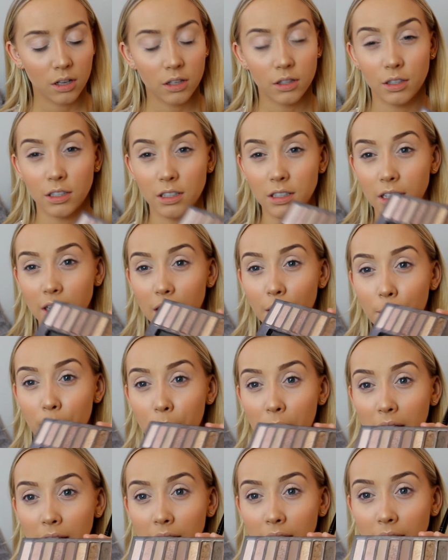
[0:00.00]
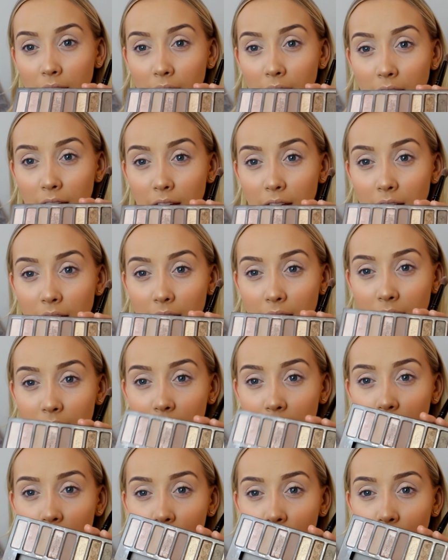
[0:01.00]
So it's like a pinky
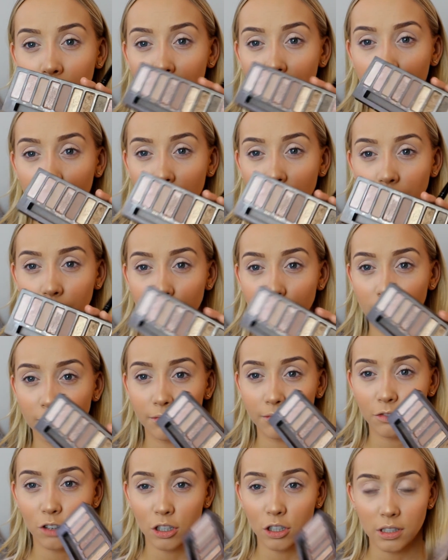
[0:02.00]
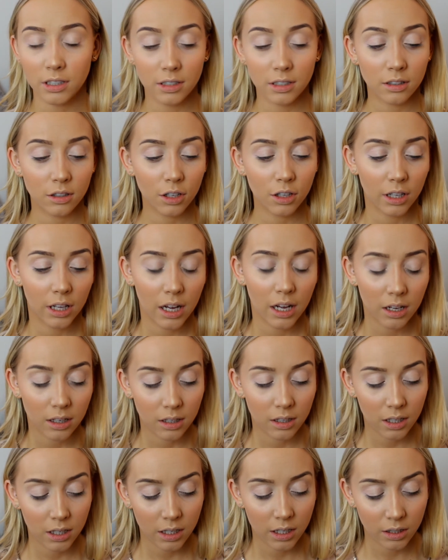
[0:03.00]
kind of frosted colour.
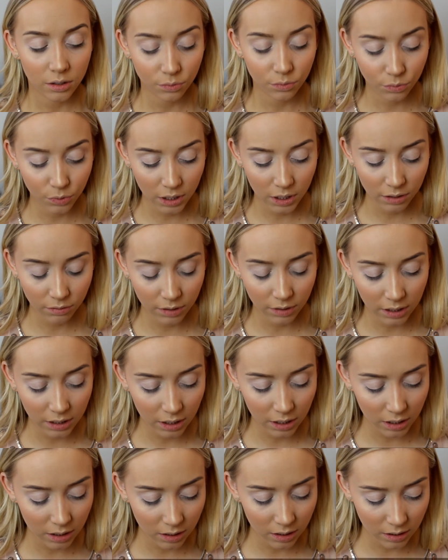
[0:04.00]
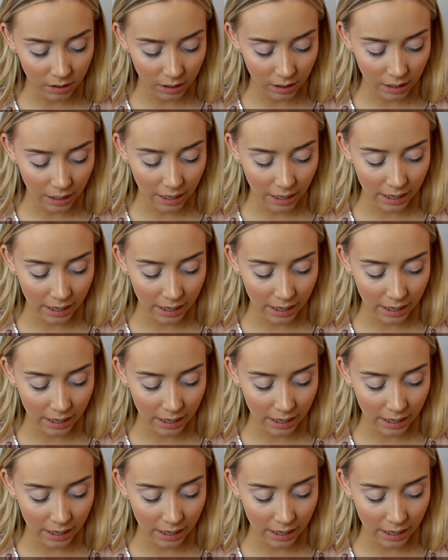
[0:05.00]
It's really, really nice.